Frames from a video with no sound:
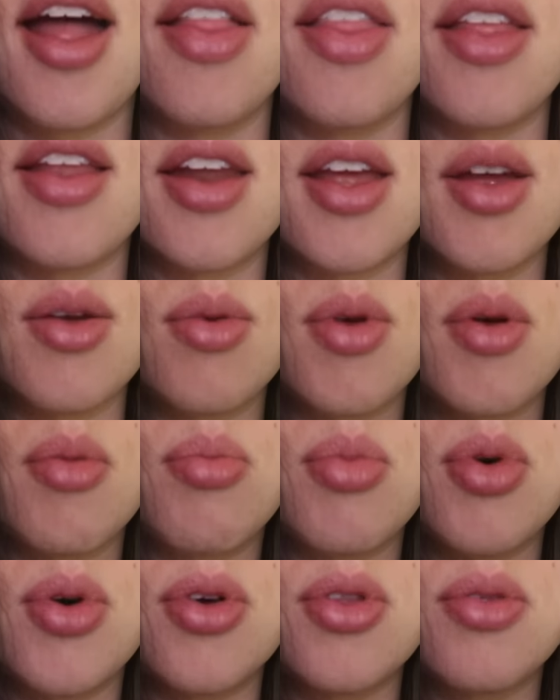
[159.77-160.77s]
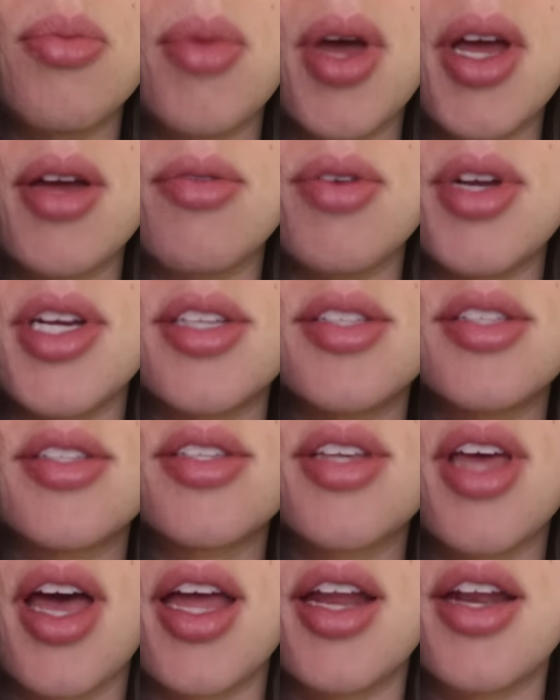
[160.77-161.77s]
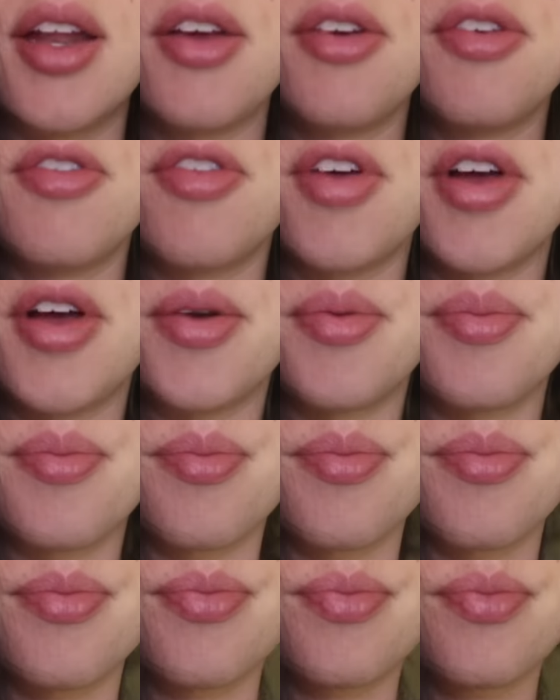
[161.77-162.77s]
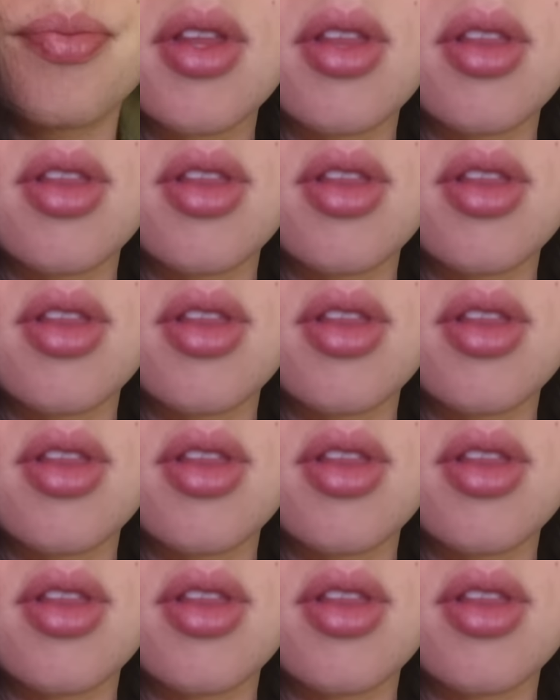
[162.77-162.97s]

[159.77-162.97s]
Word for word: and then I rub both my wrists kind of um